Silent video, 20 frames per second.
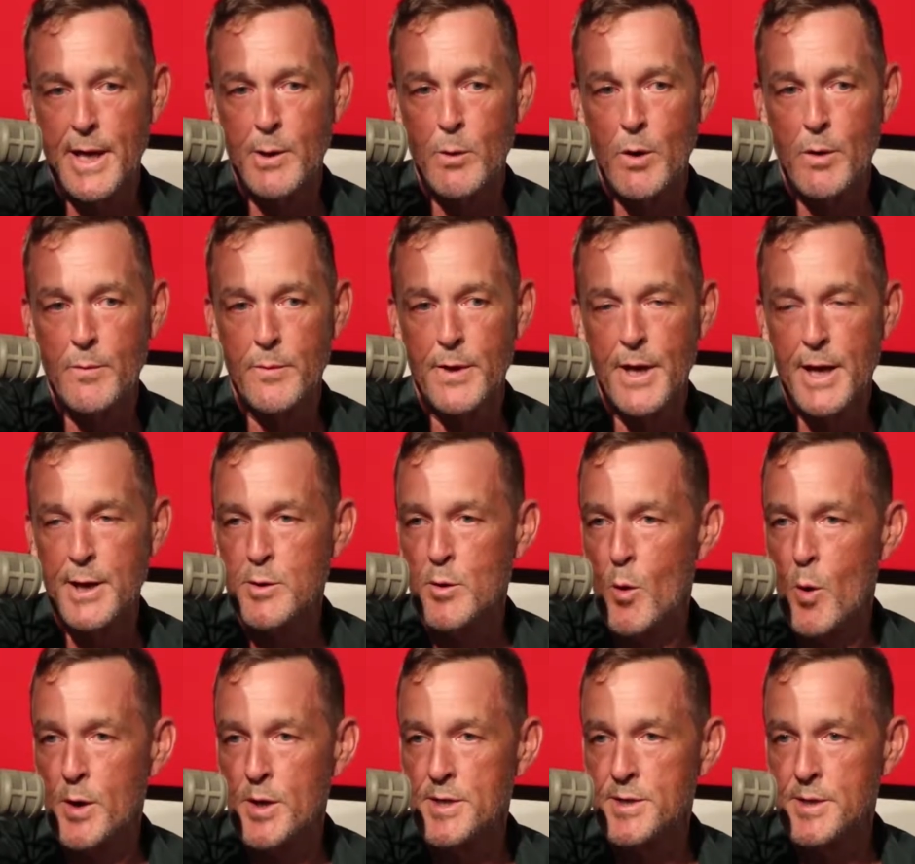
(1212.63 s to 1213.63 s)
our
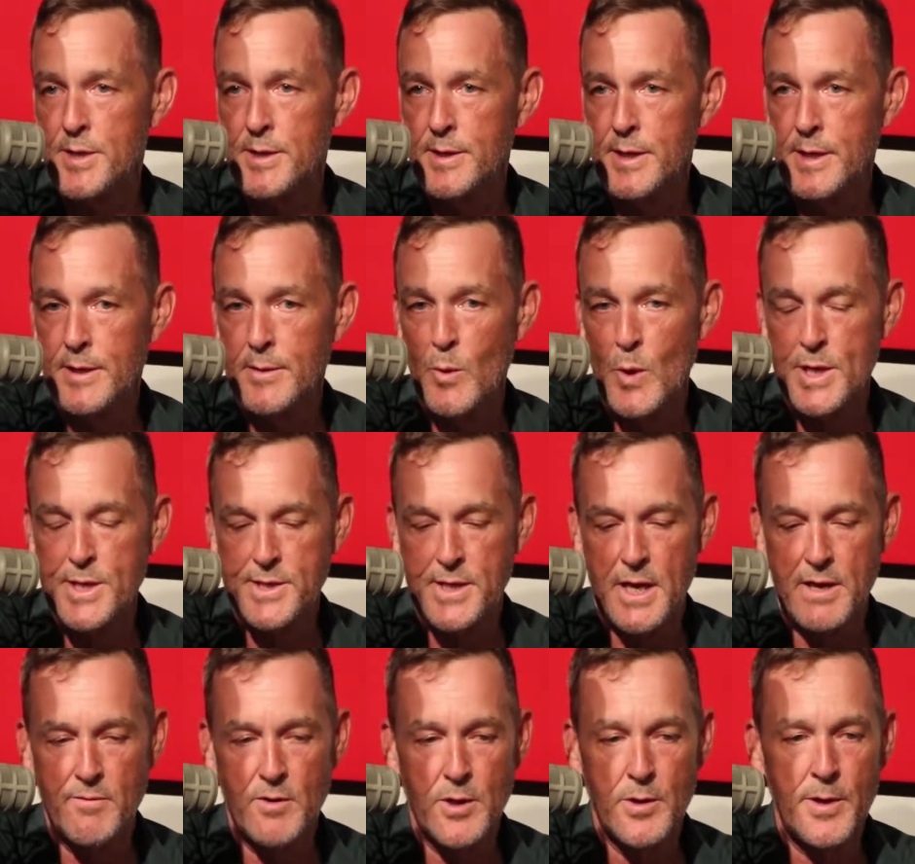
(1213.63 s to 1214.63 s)
headquarters in West
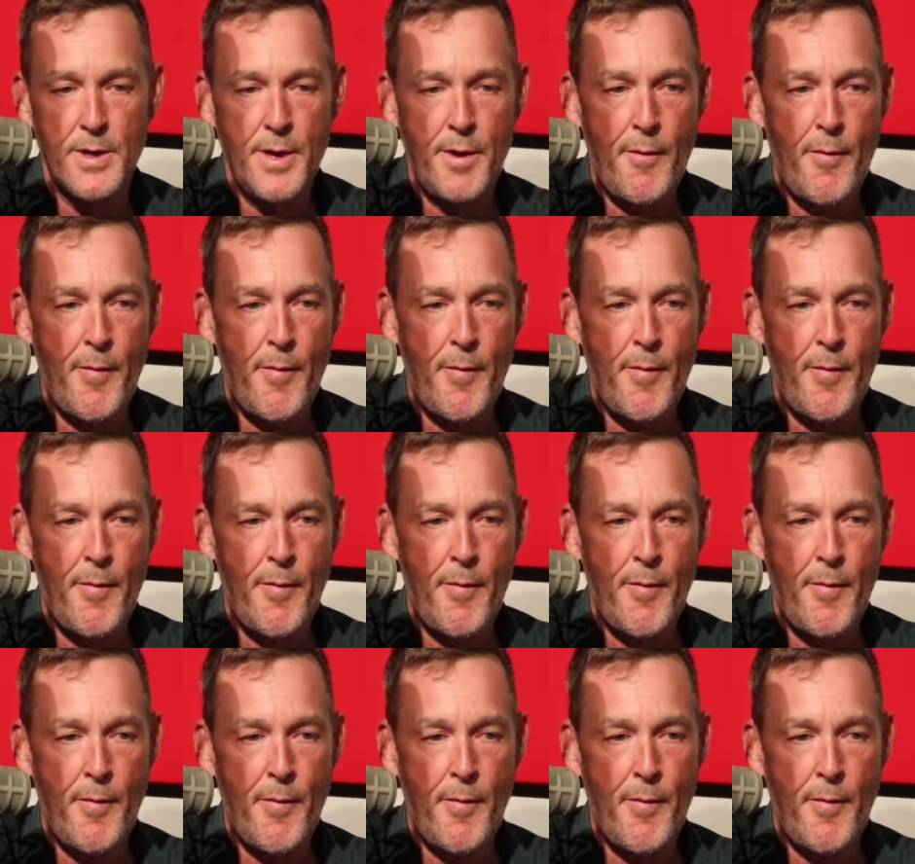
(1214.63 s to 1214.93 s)
Sayville